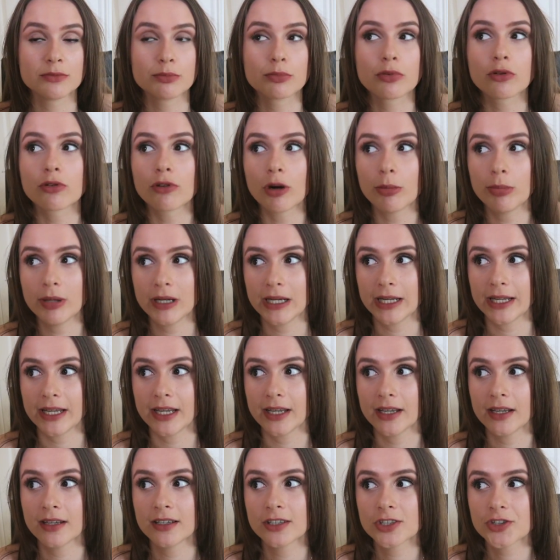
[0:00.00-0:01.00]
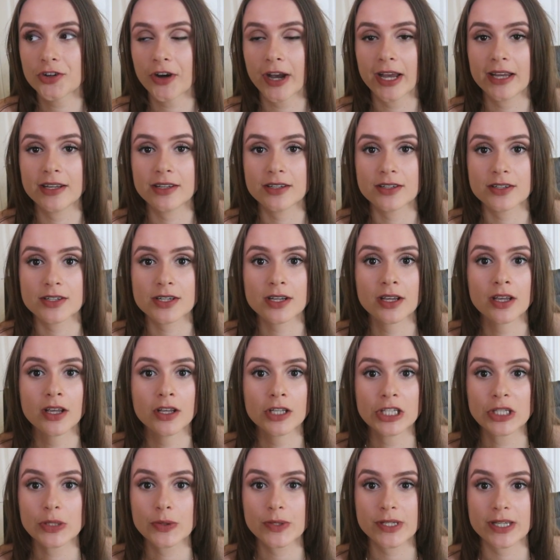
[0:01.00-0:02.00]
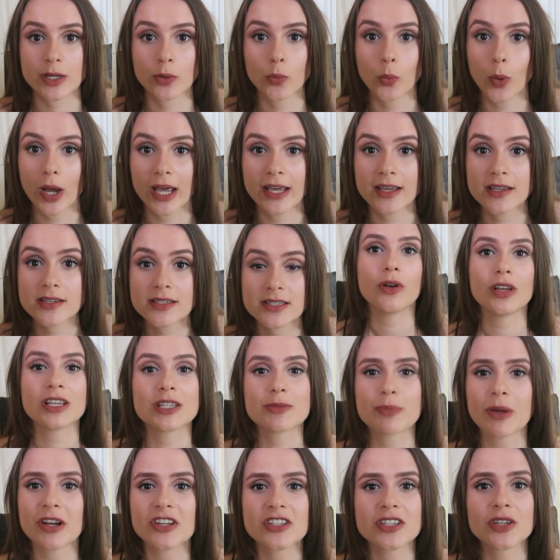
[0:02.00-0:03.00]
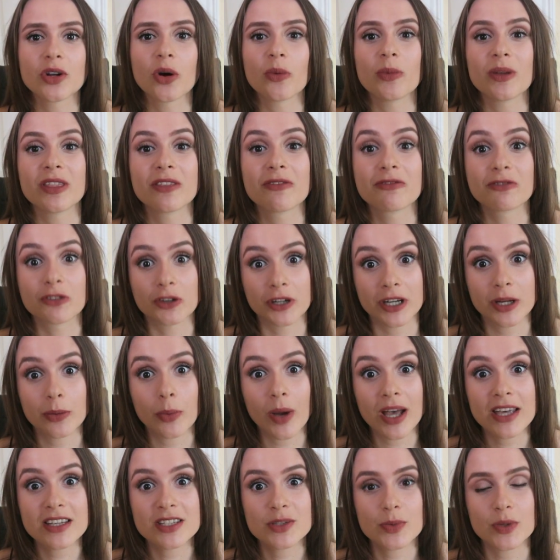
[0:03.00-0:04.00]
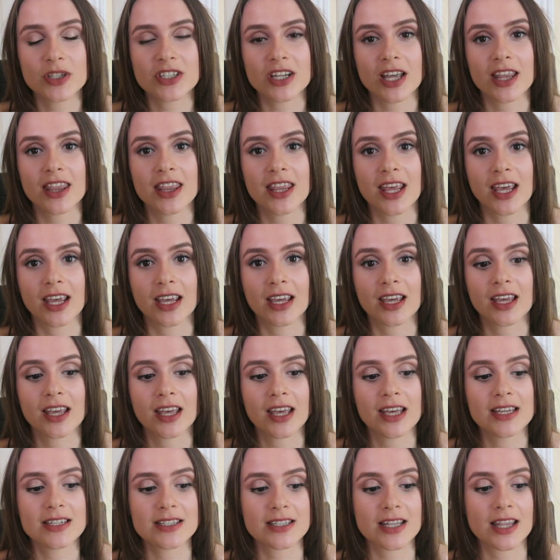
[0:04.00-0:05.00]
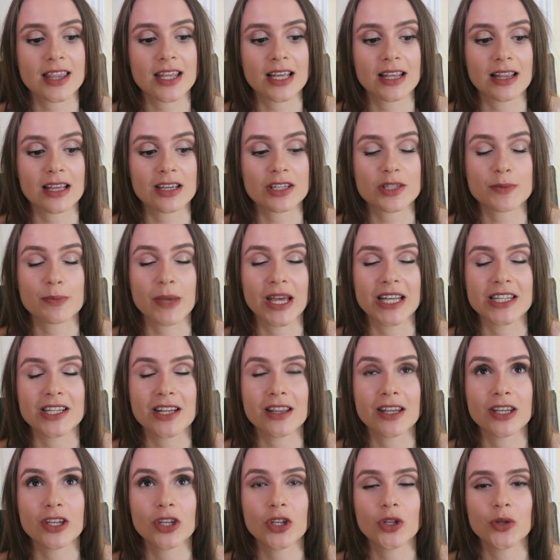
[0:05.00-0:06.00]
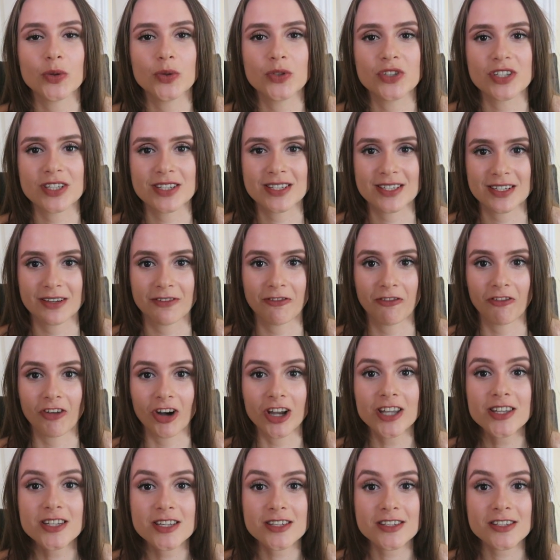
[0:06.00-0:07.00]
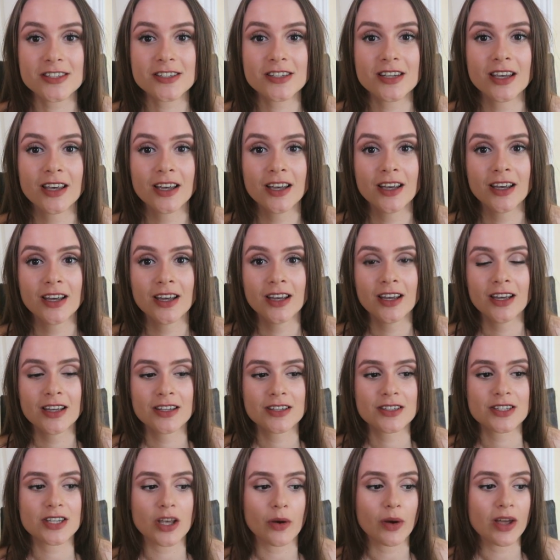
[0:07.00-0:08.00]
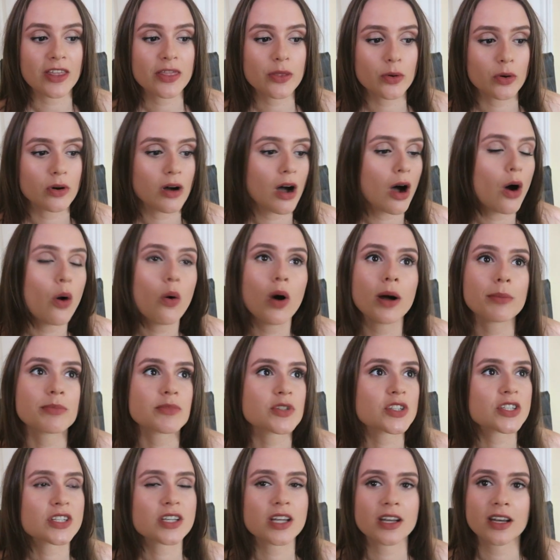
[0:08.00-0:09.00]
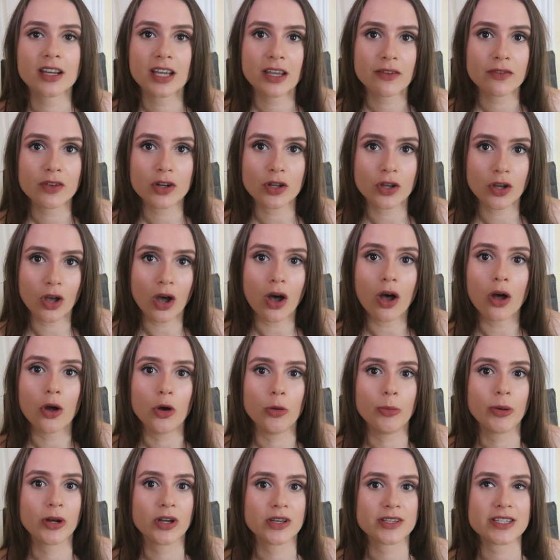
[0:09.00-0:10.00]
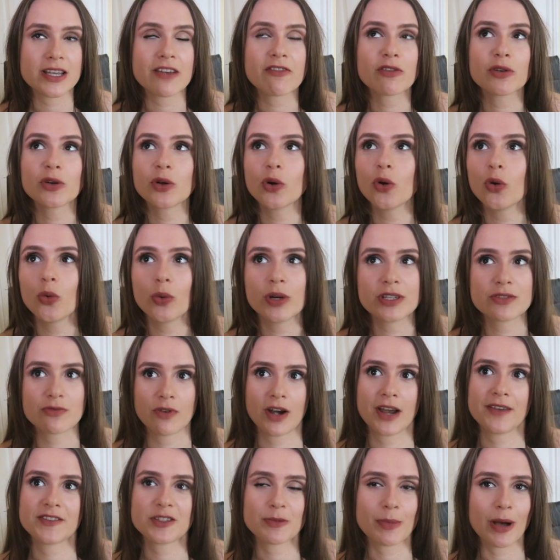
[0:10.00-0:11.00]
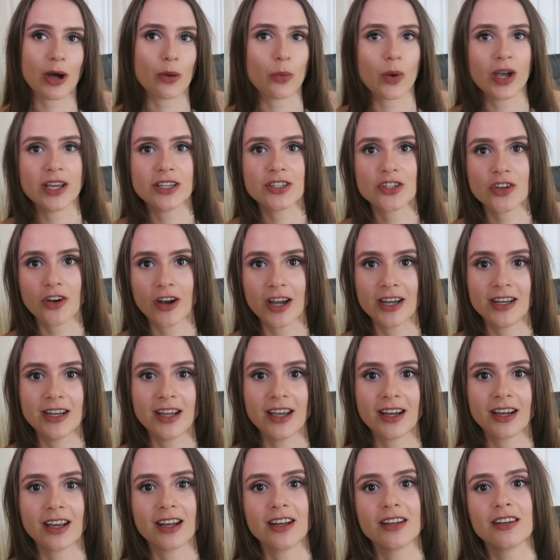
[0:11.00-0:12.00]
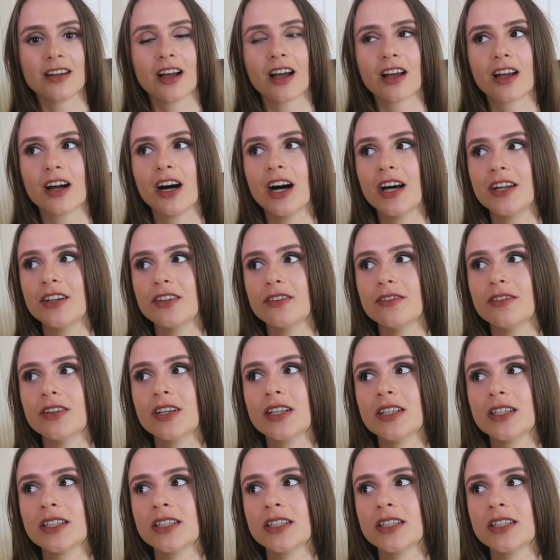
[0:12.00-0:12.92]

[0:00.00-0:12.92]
properly trained using weights, especially not with free weights, which I think is the thing that has made the hugest difference. So I thought, oh, I'm just going to give it a go, because everyone always raves about weight training, and I kind of